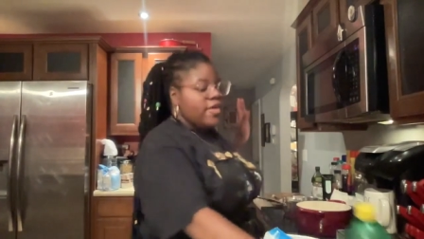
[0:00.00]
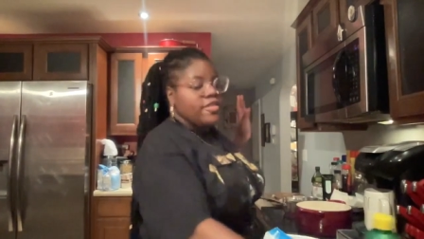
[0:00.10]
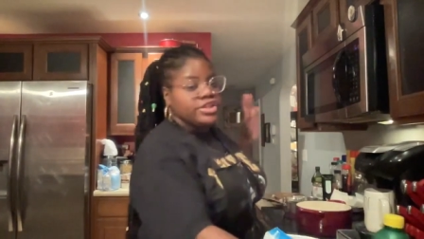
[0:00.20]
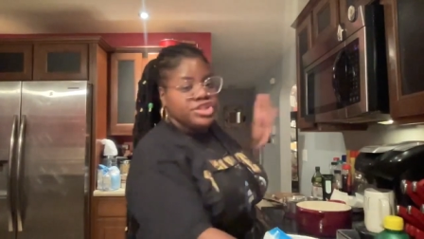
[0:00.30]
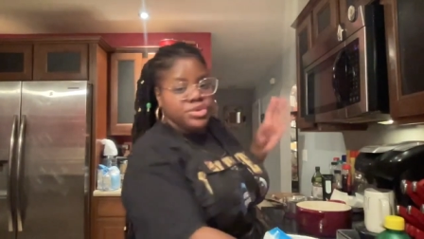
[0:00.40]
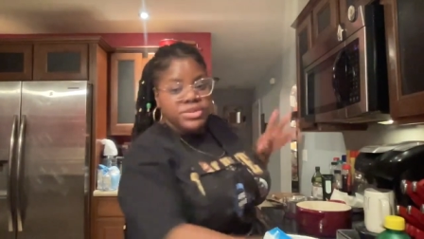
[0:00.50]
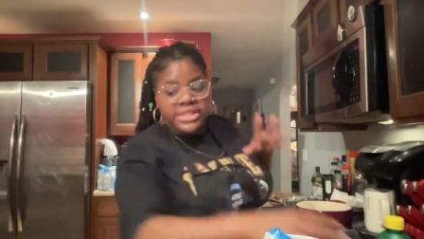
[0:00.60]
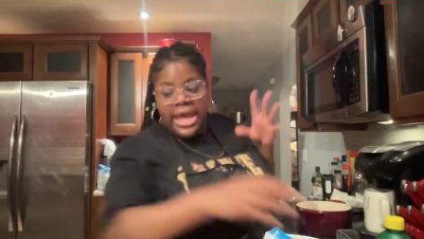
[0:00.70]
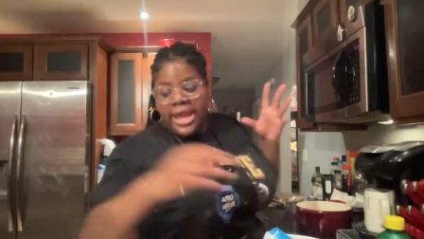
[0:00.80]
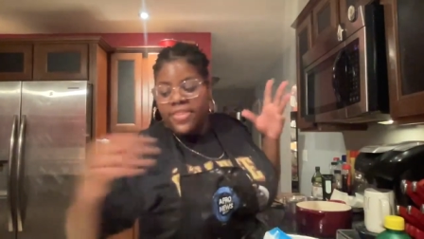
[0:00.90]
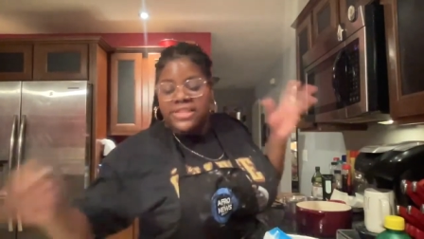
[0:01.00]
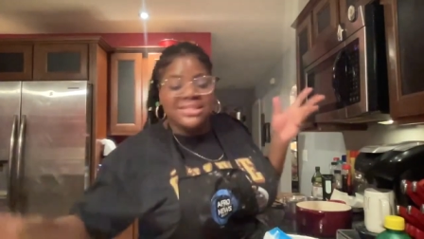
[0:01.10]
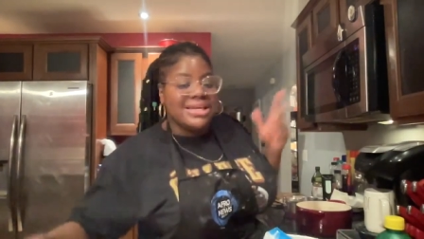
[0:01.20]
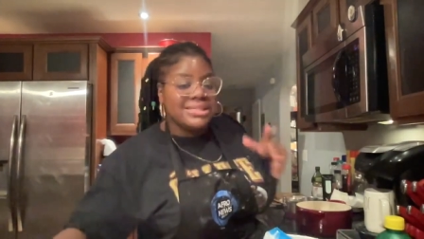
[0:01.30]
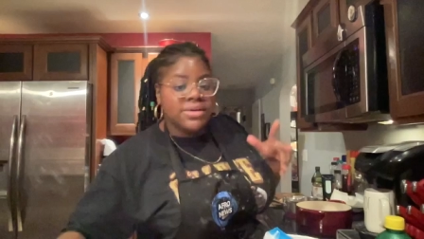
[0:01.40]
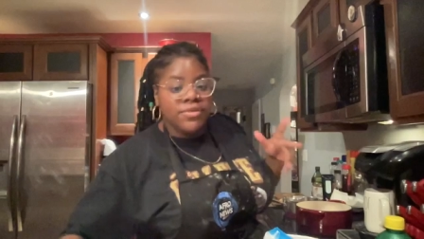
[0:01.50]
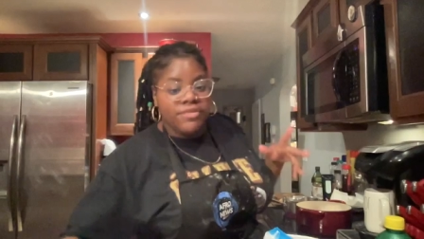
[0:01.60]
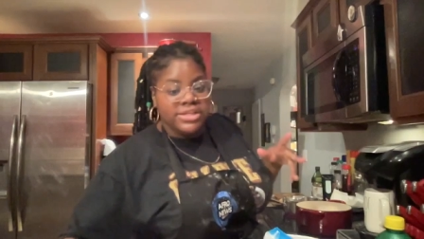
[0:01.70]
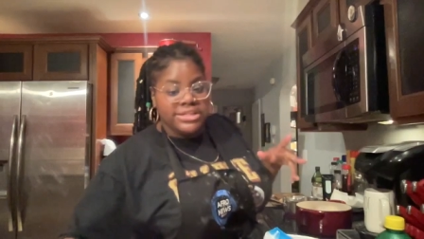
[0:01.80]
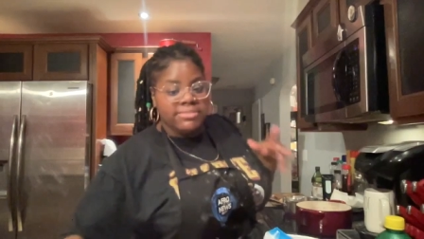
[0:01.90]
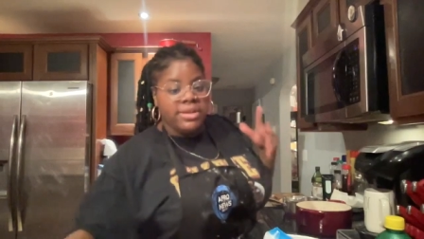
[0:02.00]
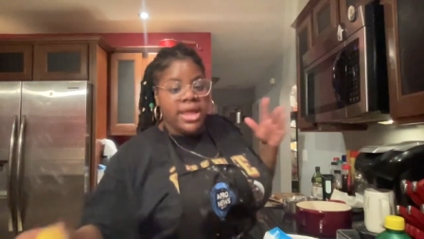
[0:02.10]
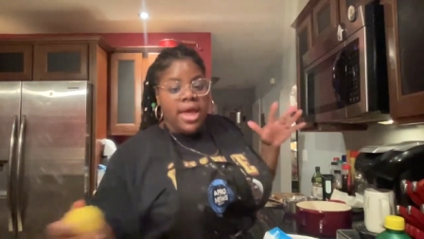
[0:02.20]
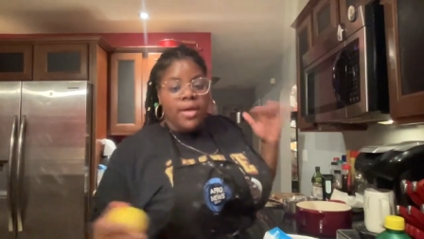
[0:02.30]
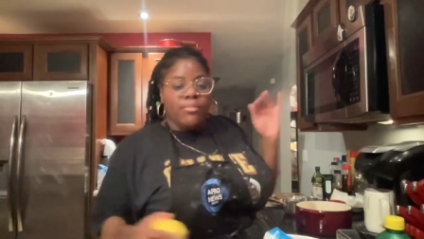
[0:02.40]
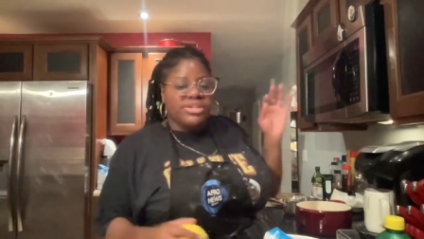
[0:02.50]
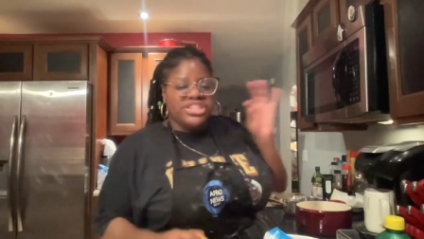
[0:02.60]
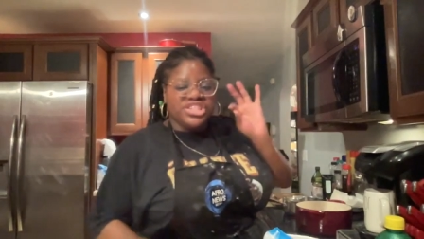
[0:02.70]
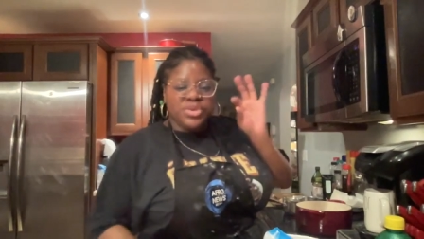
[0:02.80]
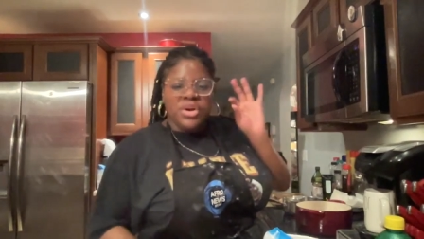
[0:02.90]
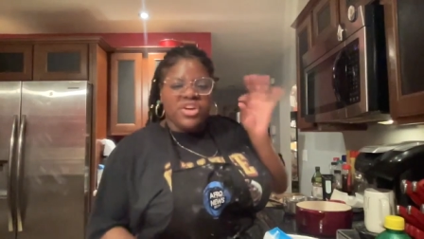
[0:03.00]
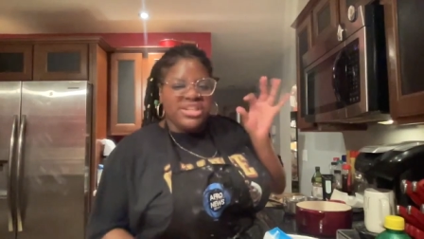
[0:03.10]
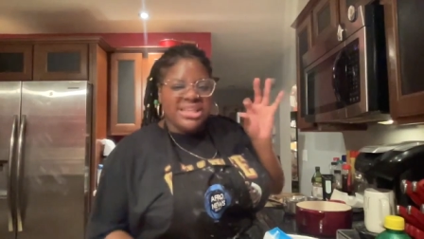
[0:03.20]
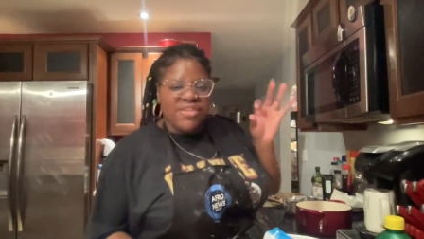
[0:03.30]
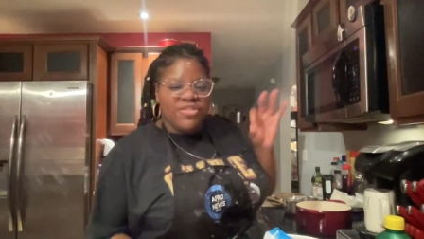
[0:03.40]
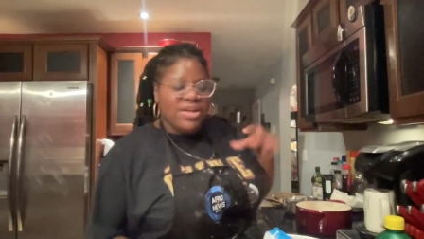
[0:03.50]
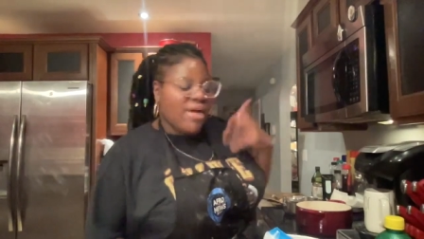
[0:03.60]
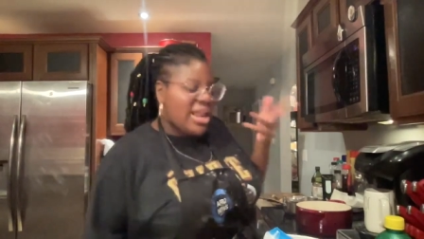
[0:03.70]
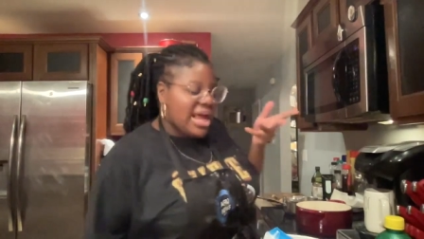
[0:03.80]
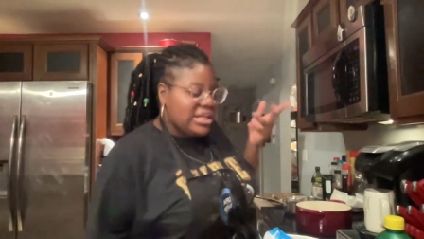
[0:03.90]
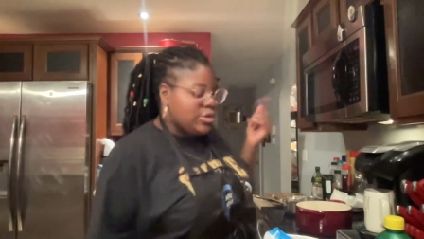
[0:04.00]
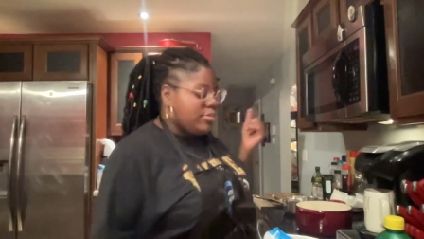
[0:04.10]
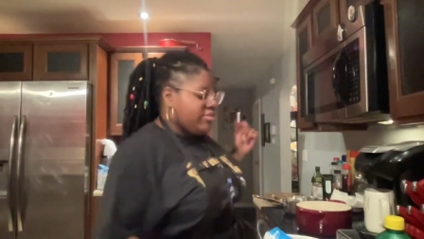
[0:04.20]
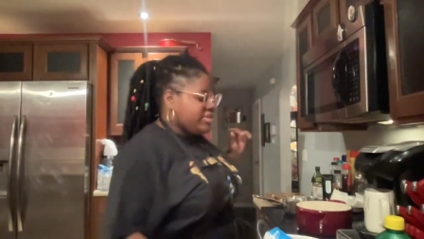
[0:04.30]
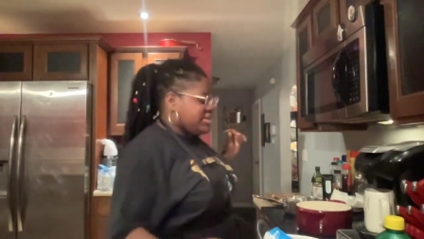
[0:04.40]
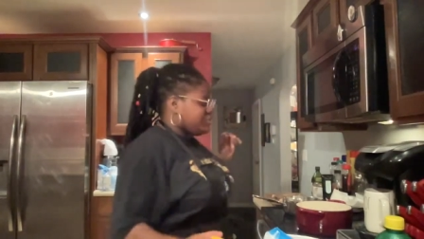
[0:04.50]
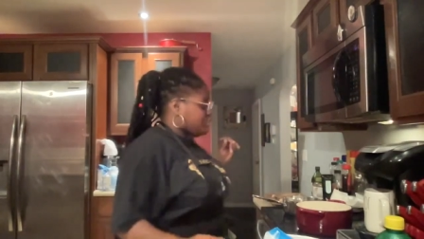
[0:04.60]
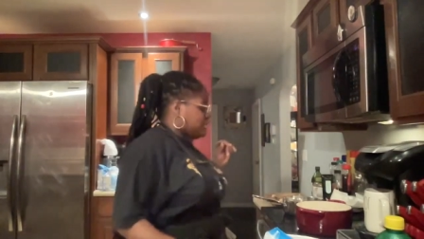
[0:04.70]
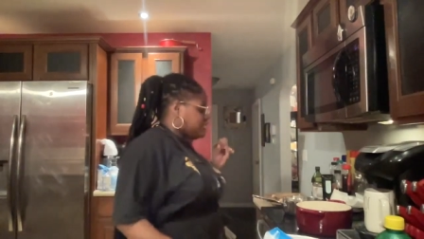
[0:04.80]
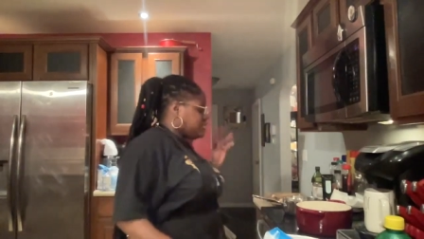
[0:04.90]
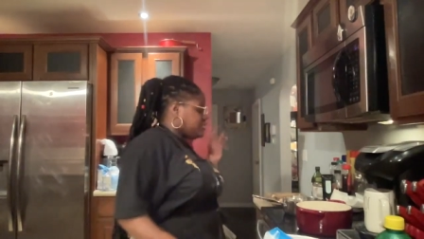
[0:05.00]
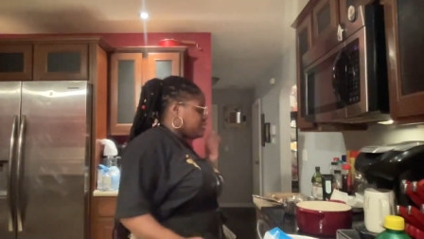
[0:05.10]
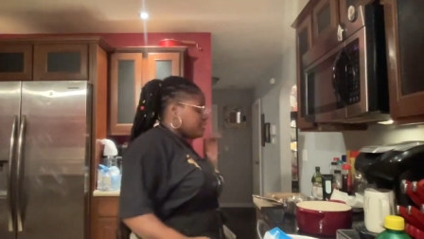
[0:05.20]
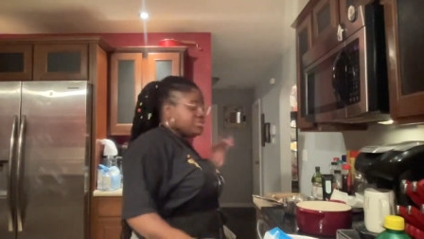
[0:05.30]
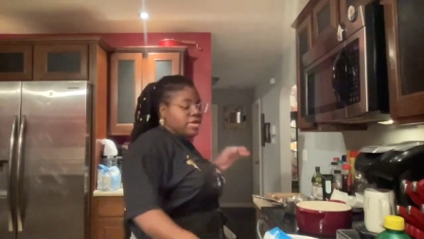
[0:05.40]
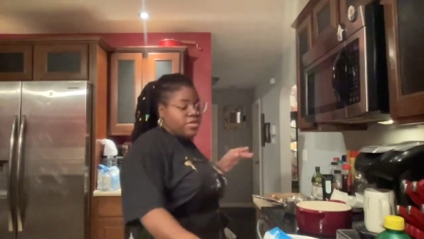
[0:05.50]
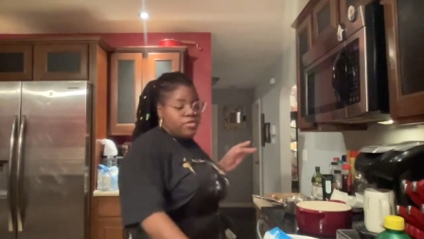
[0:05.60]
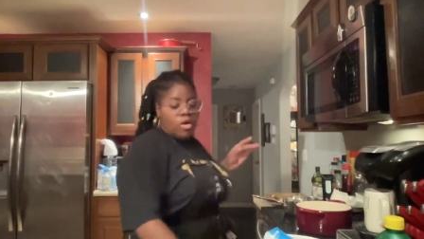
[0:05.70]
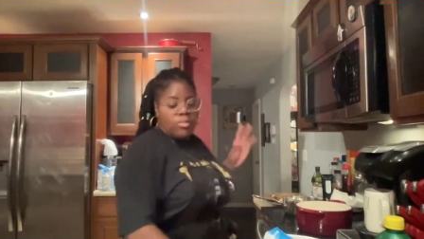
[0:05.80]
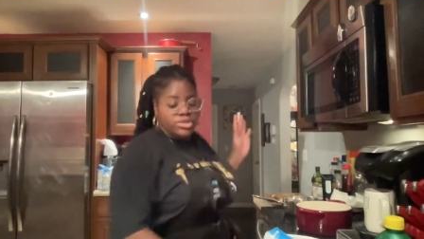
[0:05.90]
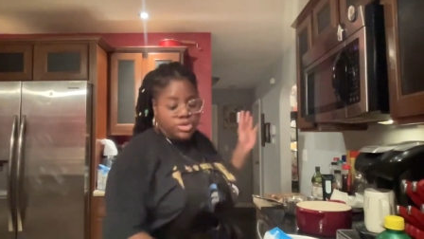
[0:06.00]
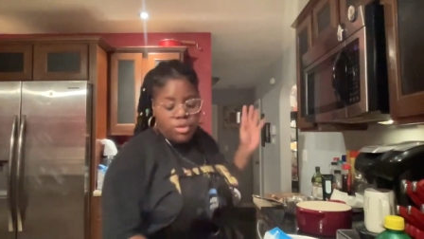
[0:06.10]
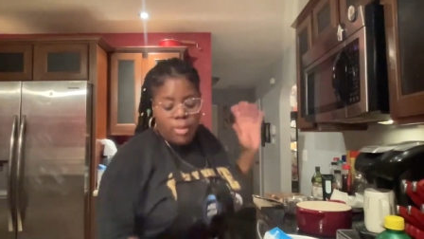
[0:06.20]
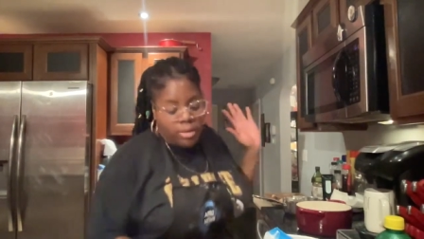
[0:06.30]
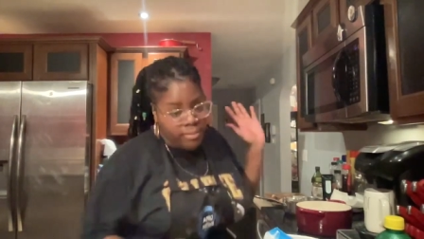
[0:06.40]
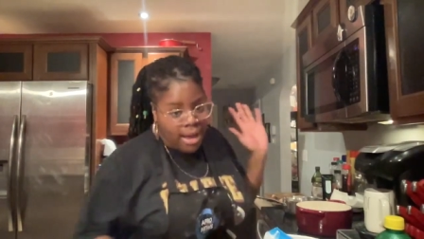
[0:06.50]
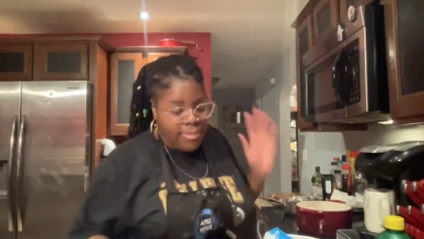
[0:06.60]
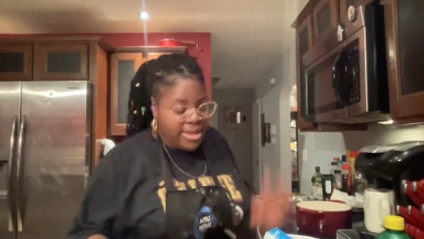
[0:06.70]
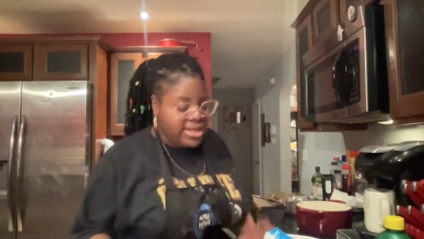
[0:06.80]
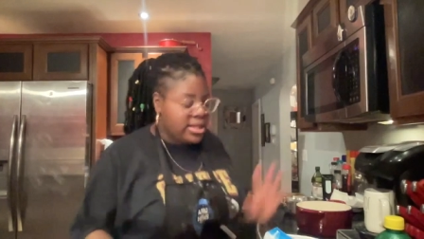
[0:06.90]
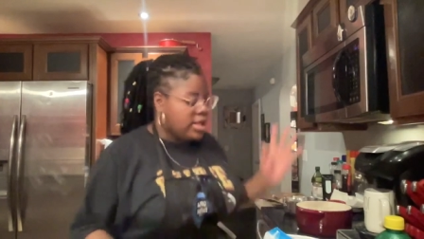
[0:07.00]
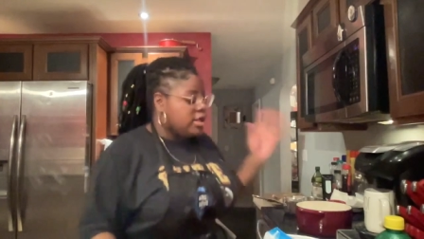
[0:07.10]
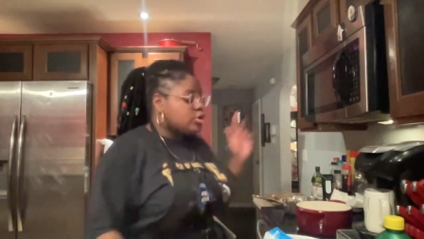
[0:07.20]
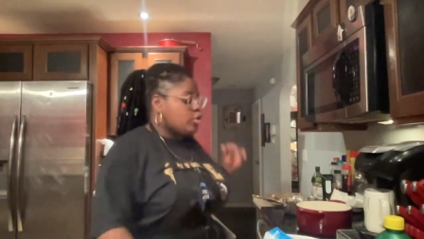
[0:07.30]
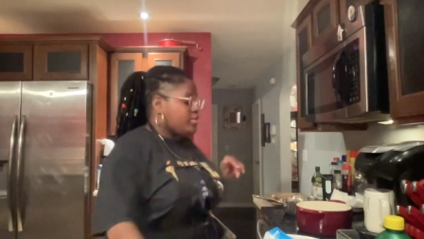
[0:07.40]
the juice and the zest of a fresh lemon, but just to increase that flavor, I like a little bit of additional lemon juice, and there's nothing wrong with store-bought in my opinion, so we'll be